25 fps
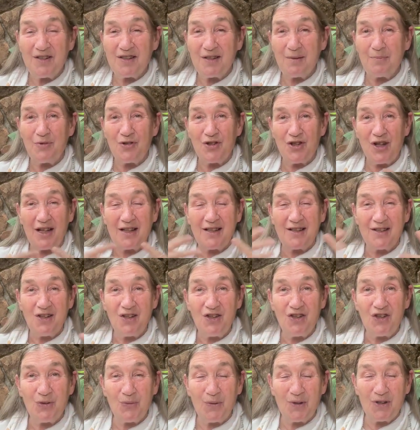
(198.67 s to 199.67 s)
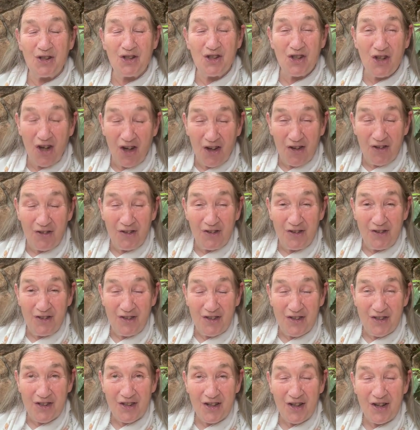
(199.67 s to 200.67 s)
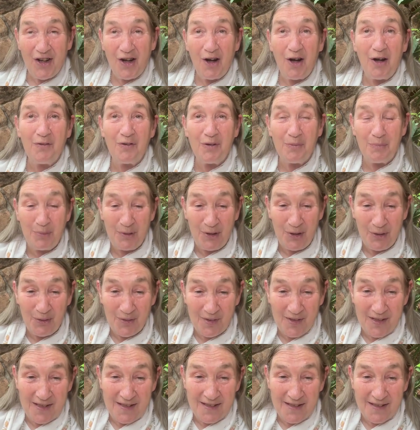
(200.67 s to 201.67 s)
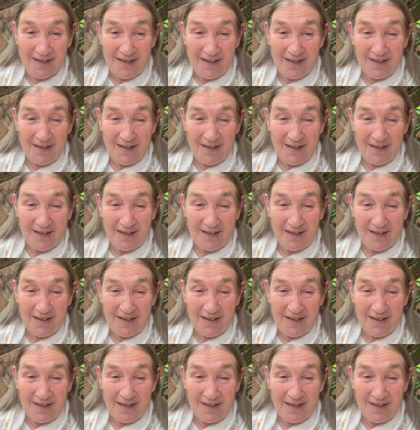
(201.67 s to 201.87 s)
subjected to a torrent of abuse